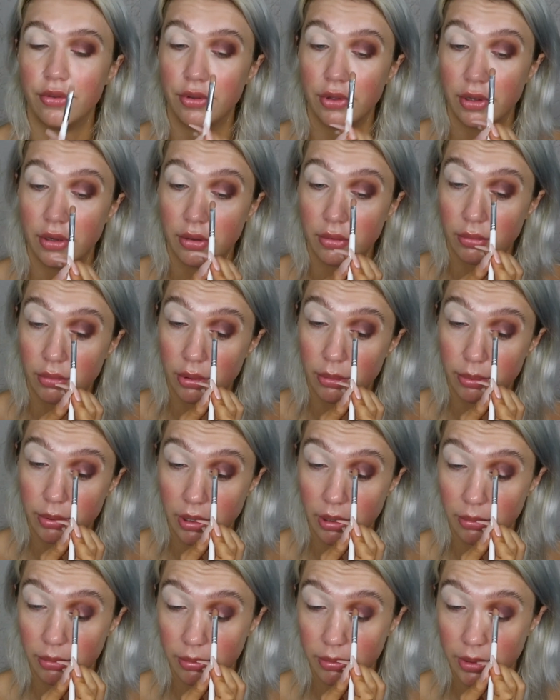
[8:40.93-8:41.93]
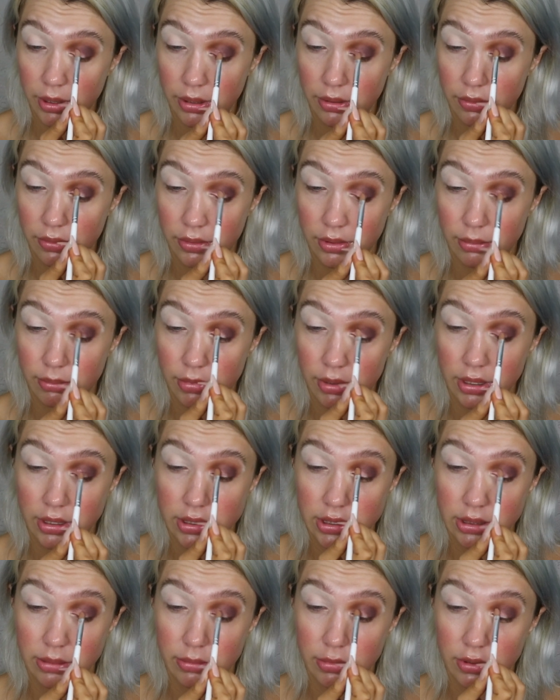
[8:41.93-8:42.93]
so we'll probably do
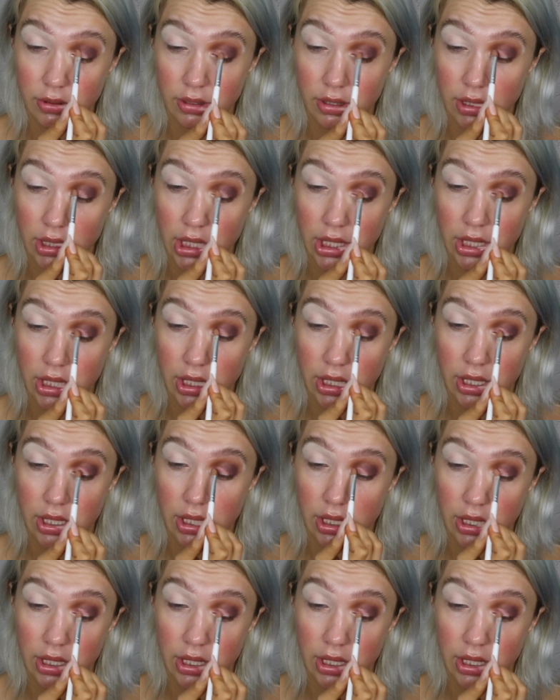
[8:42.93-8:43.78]
something similar to that.